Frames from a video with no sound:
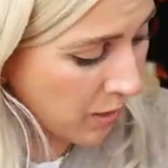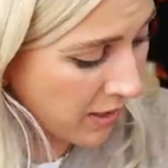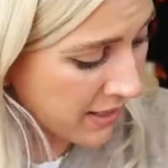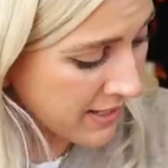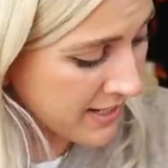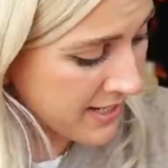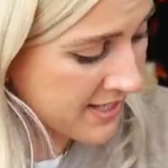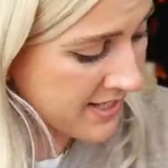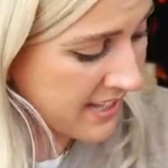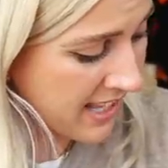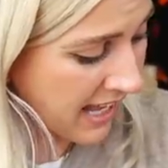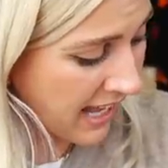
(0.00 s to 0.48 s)

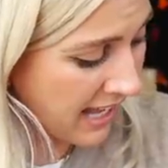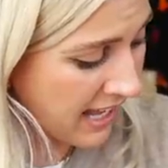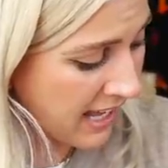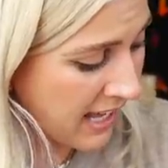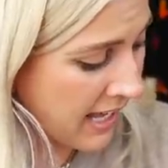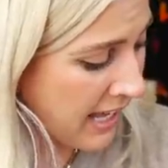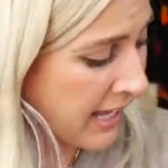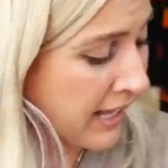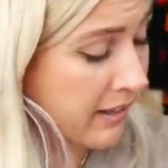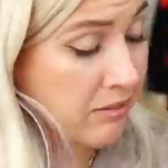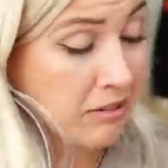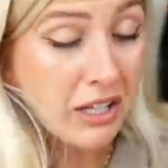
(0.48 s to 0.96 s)
was
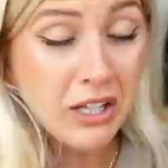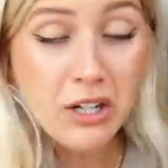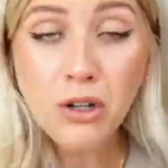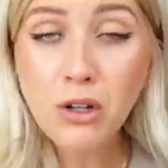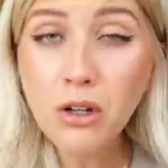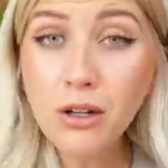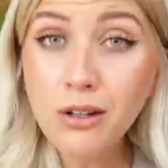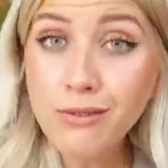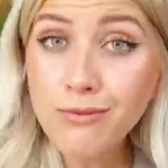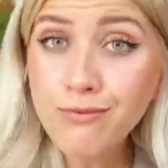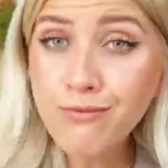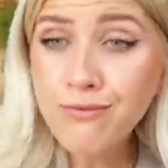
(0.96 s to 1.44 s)
a
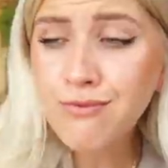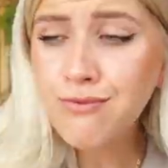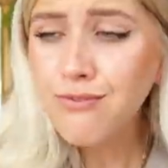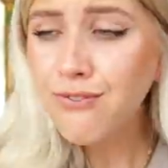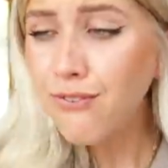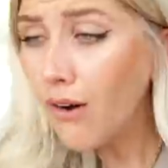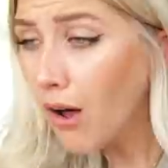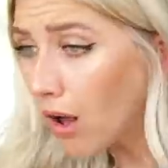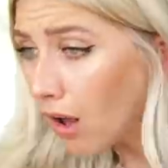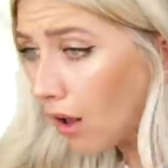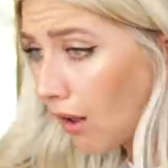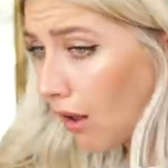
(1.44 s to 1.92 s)
little
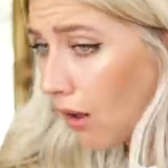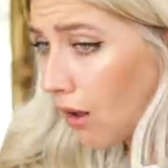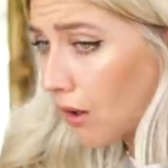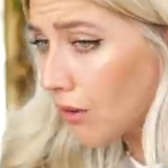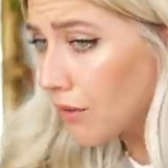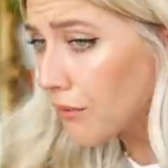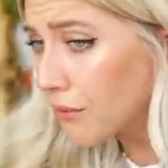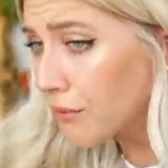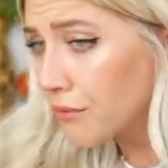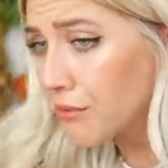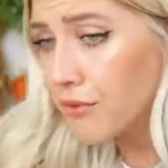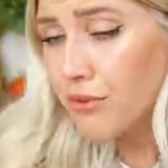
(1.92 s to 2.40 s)

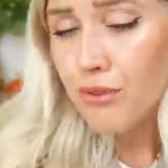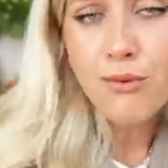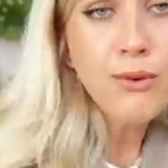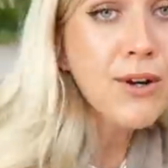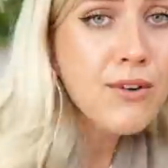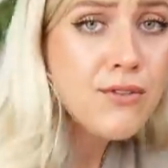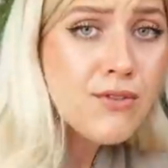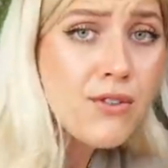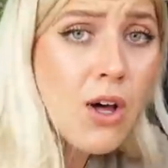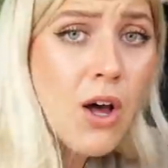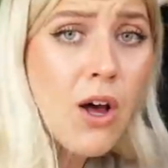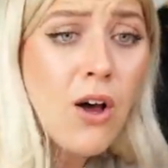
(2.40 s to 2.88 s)
fall
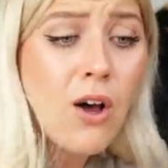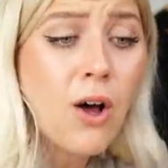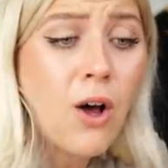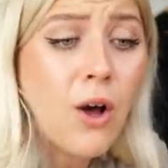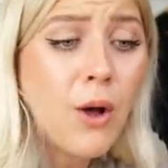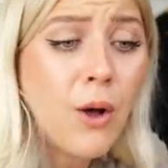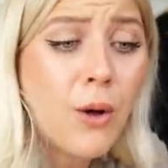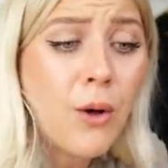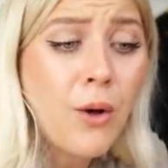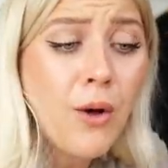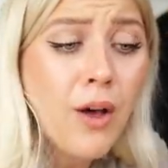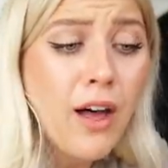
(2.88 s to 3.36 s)
thrift
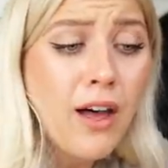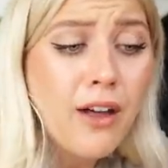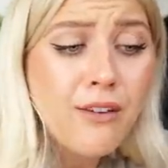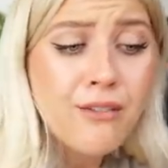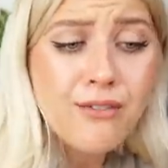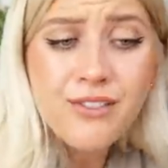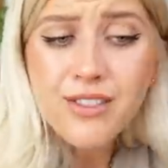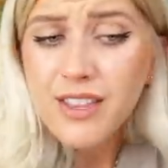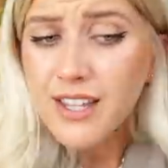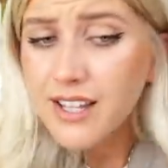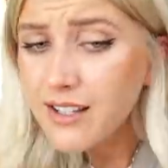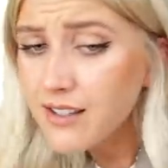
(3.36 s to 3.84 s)
haul
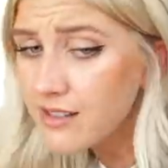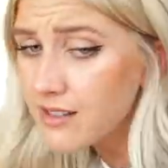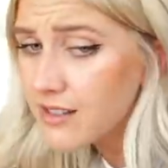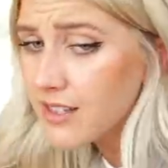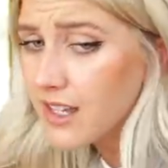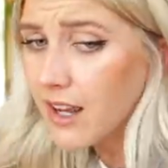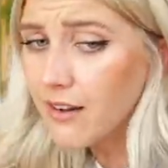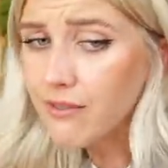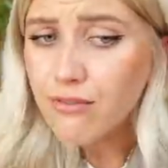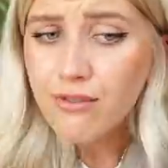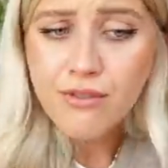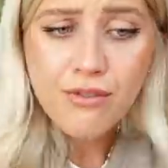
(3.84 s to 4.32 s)
of things
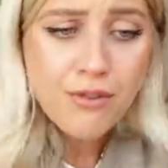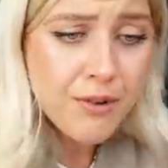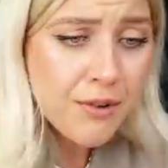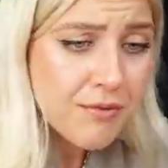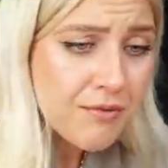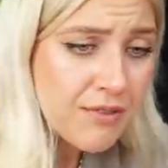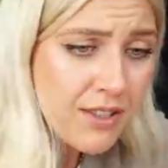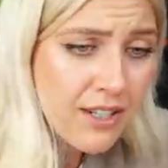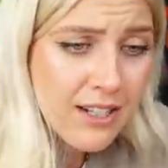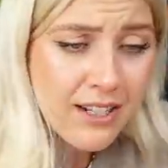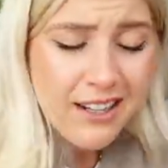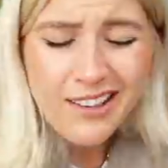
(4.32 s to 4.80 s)
I've
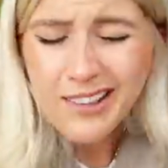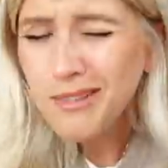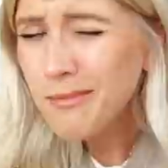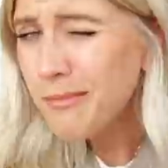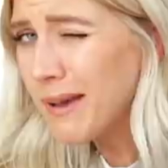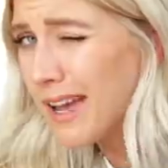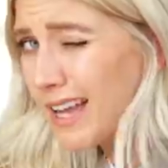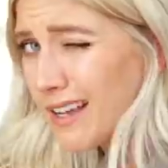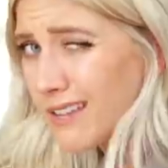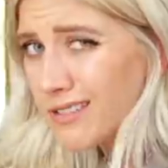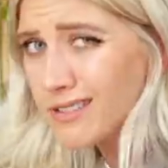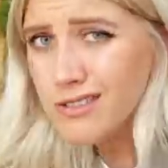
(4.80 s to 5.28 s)
thrifted in the
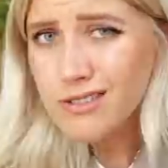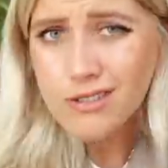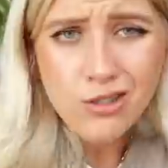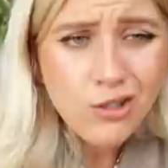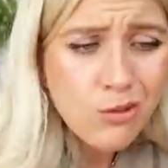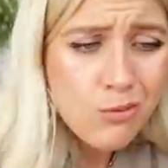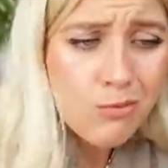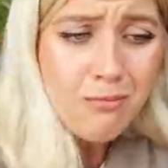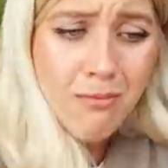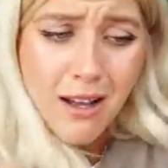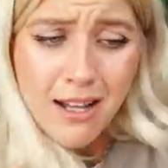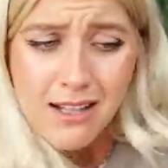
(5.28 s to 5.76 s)
past
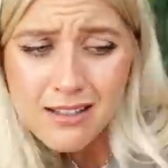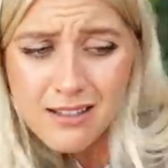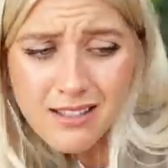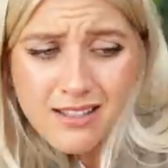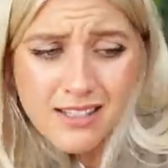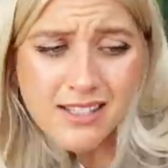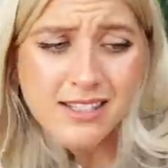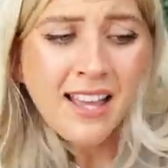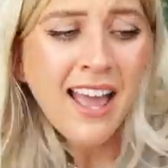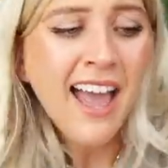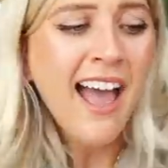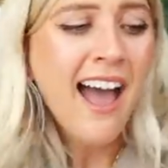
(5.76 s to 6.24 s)
2
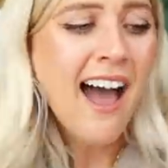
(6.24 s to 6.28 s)
months.